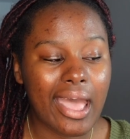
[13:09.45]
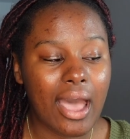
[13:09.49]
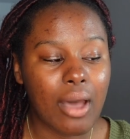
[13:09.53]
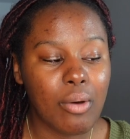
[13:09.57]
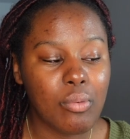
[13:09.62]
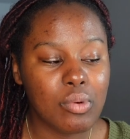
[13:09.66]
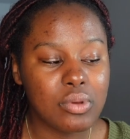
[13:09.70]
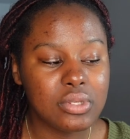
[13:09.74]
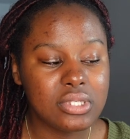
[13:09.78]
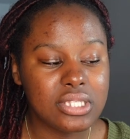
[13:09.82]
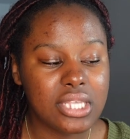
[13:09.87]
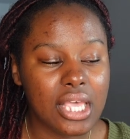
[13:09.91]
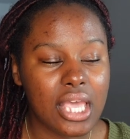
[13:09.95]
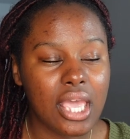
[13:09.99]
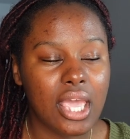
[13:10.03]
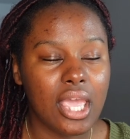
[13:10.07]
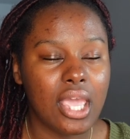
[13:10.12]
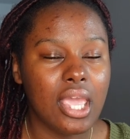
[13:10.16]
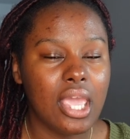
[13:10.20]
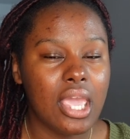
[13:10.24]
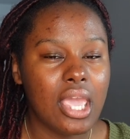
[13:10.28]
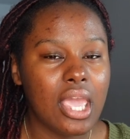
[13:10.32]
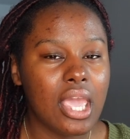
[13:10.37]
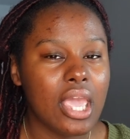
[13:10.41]
I will
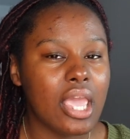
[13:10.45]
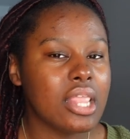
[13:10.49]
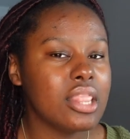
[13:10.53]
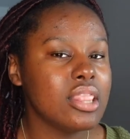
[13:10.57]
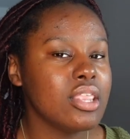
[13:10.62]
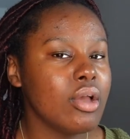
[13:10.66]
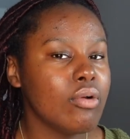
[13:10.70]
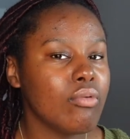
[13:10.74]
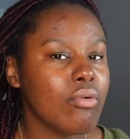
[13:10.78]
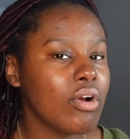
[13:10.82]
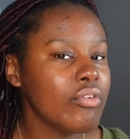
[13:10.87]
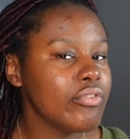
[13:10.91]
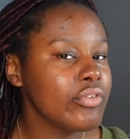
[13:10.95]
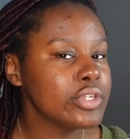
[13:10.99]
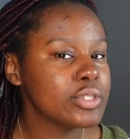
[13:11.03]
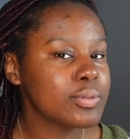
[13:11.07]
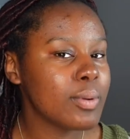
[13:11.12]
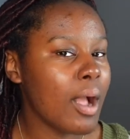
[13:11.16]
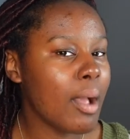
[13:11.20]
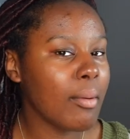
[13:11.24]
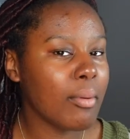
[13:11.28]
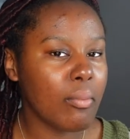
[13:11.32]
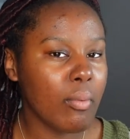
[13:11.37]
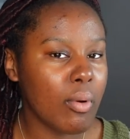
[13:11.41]
say the ruffles
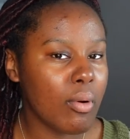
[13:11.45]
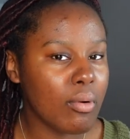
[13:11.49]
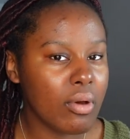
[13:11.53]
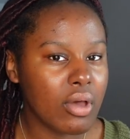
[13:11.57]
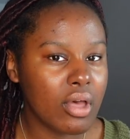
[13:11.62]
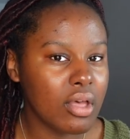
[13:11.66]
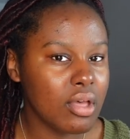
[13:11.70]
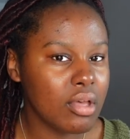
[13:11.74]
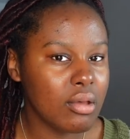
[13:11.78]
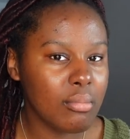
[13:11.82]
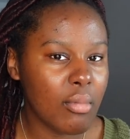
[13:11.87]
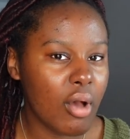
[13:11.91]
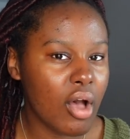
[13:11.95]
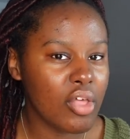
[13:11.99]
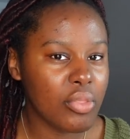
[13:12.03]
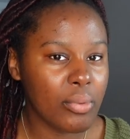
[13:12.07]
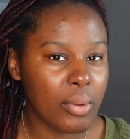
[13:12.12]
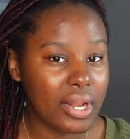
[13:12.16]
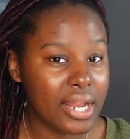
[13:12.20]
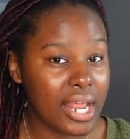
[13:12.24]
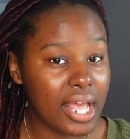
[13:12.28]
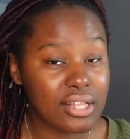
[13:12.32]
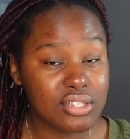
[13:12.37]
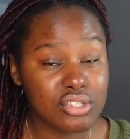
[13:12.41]
probably won't come all the
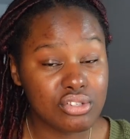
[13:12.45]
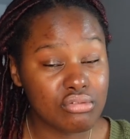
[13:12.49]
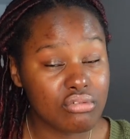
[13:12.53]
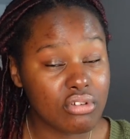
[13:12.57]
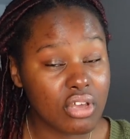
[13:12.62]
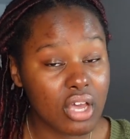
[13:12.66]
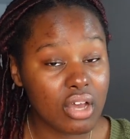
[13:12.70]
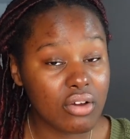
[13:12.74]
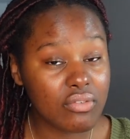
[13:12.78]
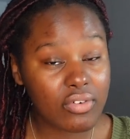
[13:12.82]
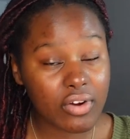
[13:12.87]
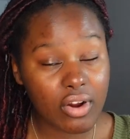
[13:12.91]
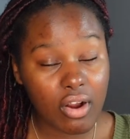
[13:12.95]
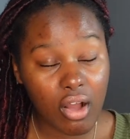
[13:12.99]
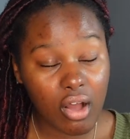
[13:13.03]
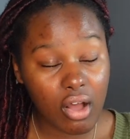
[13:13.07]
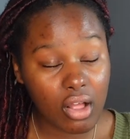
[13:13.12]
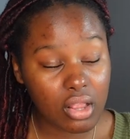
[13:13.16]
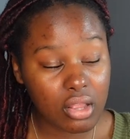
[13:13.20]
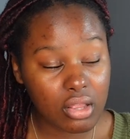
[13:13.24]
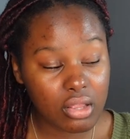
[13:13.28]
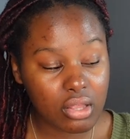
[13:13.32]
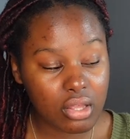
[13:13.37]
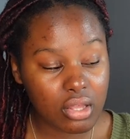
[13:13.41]
way down to cover
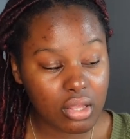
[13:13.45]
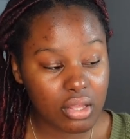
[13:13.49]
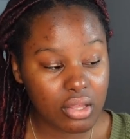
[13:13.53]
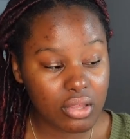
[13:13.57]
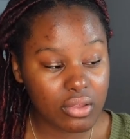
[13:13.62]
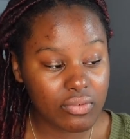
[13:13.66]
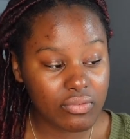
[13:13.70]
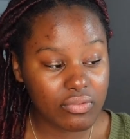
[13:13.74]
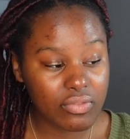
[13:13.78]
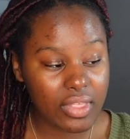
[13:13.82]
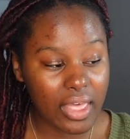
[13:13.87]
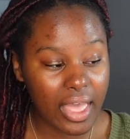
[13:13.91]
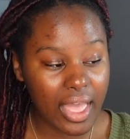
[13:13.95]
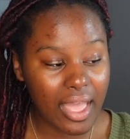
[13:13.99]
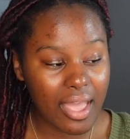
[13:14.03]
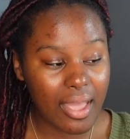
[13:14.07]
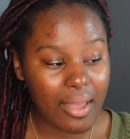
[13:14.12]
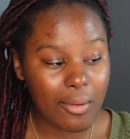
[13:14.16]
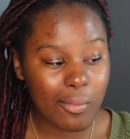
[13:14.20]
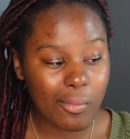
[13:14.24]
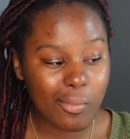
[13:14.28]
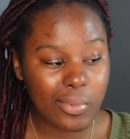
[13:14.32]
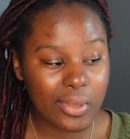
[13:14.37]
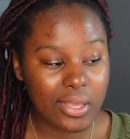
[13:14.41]
all of that.